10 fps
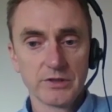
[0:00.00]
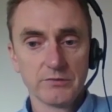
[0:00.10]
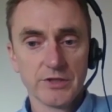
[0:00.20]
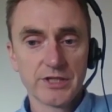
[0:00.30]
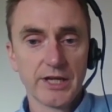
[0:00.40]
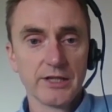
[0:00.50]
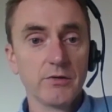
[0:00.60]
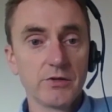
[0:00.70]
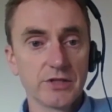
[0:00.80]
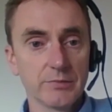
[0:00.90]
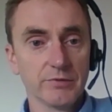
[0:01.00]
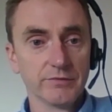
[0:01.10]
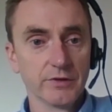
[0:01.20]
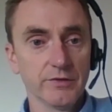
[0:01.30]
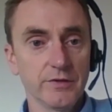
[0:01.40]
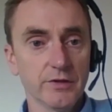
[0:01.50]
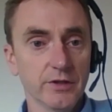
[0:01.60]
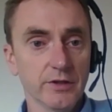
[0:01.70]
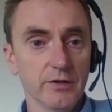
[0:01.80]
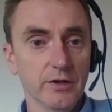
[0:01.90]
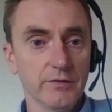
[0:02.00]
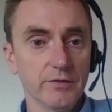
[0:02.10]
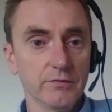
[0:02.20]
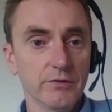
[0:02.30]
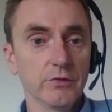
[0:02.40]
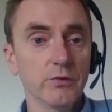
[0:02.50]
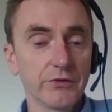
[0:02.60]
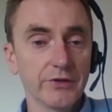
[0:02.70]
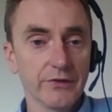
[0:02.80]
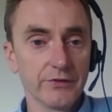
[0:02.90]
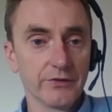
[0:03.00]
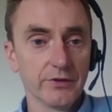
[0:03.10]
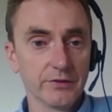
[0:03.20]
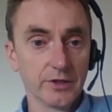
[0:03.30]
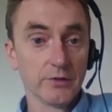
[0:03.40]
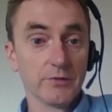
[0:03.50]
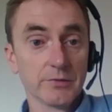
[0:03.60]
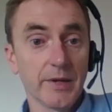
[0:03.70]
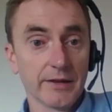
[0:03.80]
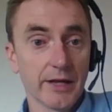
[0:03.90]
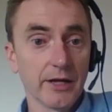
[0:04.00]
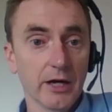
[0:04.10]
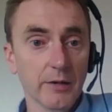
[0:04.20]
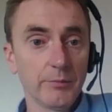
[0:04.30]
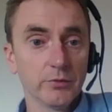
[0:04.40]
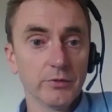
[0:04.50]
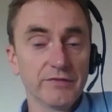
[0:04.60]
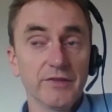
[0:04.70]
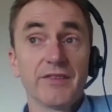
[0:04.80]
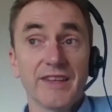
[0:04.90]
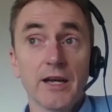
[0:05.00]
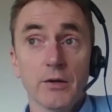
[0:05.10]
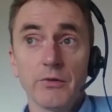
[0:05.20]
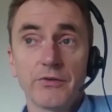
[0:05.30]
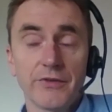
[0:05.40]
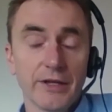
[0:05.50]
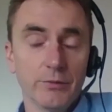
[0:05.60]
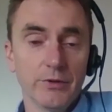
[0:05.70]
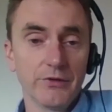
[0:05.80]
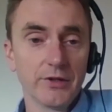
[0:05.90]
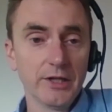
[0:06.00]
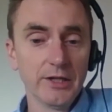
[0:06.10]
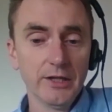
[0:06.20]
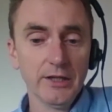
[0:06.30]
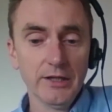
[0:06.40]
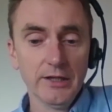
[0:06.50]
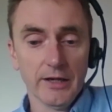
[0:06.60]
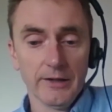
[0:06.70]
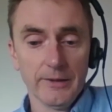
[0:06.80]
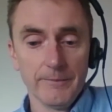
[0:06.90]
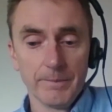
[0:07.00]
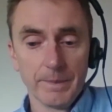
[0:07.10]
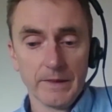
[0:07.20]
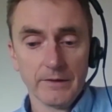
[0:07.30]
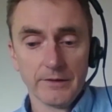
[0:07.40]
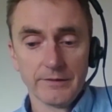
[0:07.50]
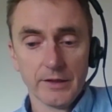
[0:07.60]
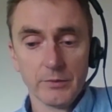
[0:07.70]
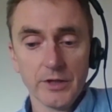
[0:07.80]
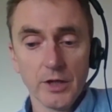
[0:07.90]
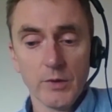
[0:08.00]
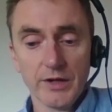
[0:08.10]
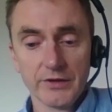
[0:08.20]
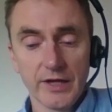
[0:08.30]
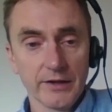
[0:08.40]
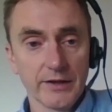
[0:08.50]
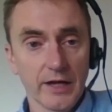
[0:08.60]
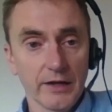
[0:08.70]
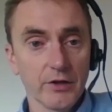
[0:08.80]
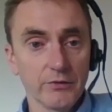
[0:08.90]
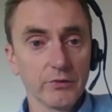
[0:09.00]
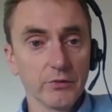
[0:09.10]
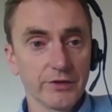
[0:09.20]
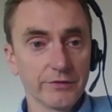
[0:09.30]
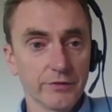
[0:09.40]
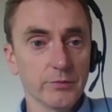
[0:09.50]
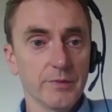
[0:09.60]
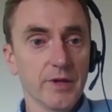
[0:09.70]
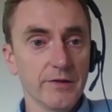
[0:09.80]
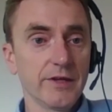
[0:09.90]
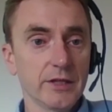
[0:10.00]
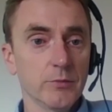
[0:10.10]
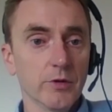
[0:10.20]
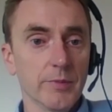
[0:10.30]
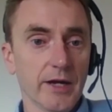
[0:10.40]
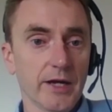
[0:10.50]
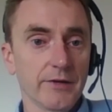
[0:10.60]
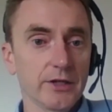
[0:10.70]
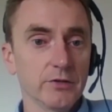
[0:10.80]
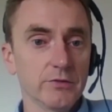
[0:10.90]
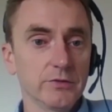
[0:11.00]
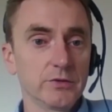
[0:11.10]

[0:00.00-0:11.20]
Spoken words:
retain ownership of the resources that go to make that up, or if nothing else, they would know where to get those resources from and think more about how they could